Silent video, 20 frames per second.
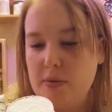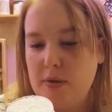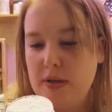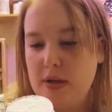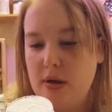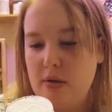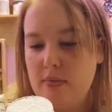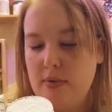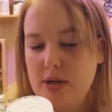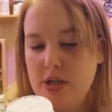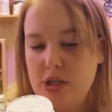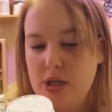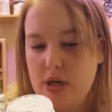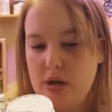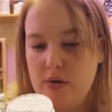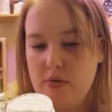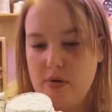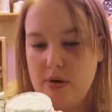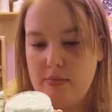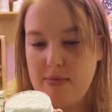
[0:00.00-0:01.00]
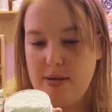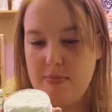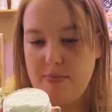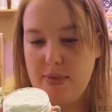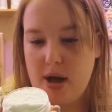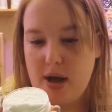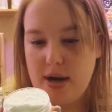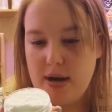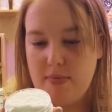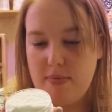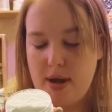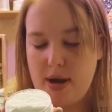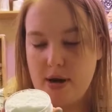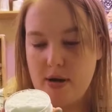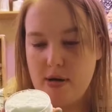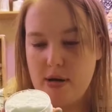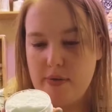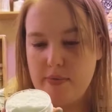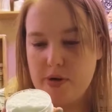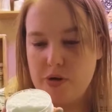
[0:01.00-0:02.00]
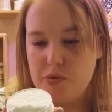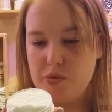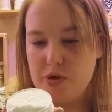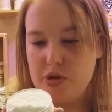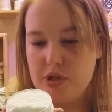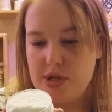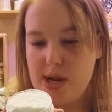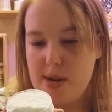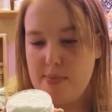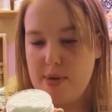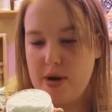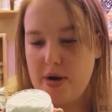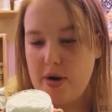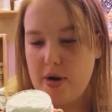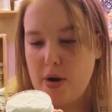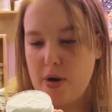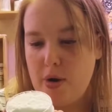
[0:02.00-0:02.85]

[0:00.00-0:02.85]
with our rich and creamy body butter, enriched with shea butter,